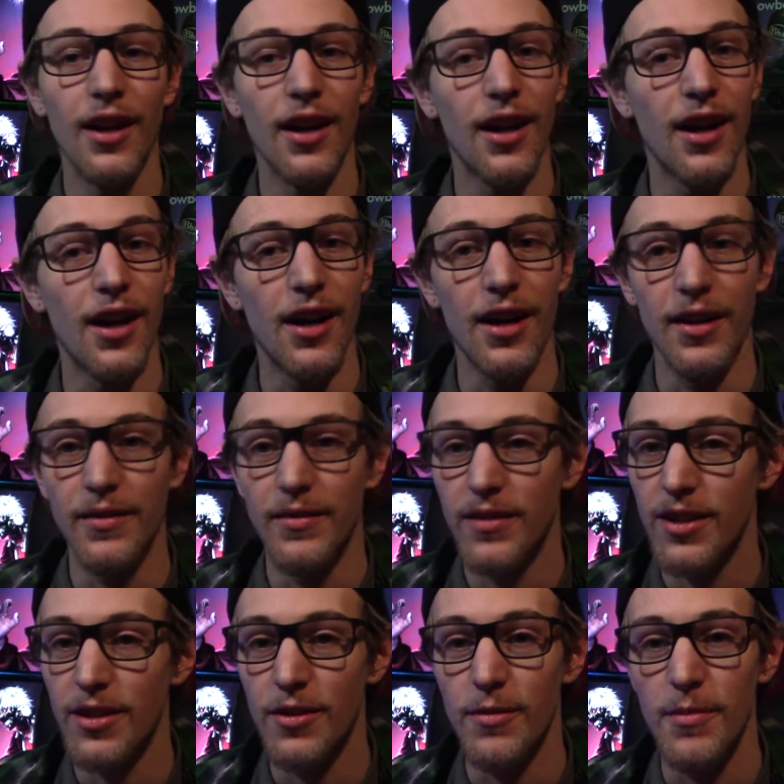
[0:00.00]

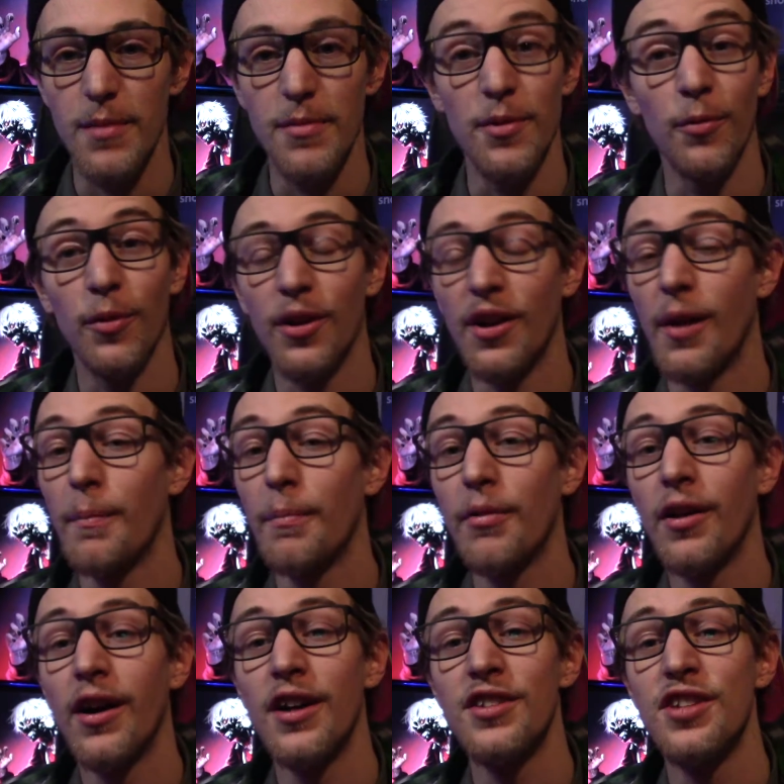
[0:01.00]
Maybe you're working on a
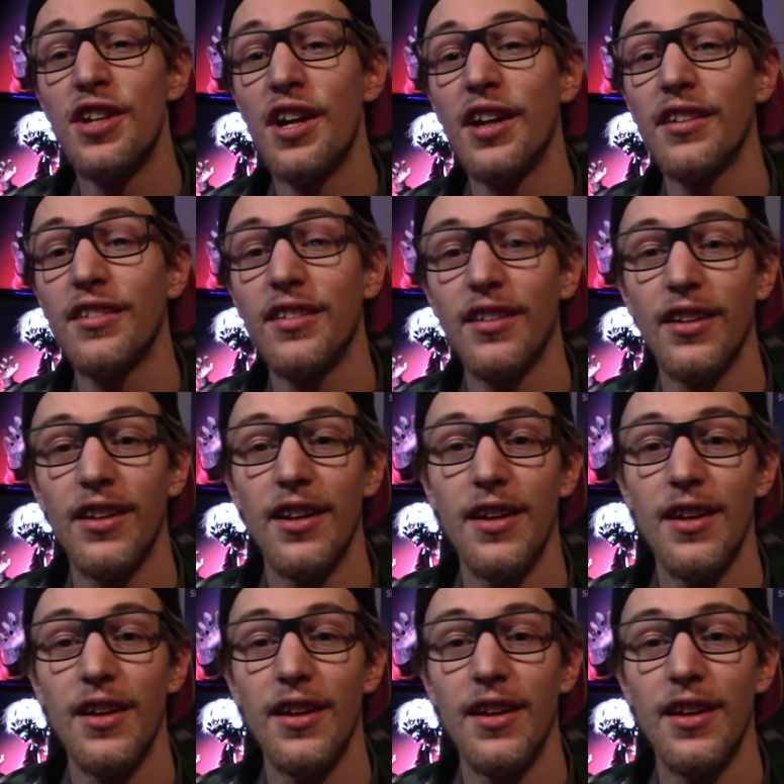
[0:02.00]
project,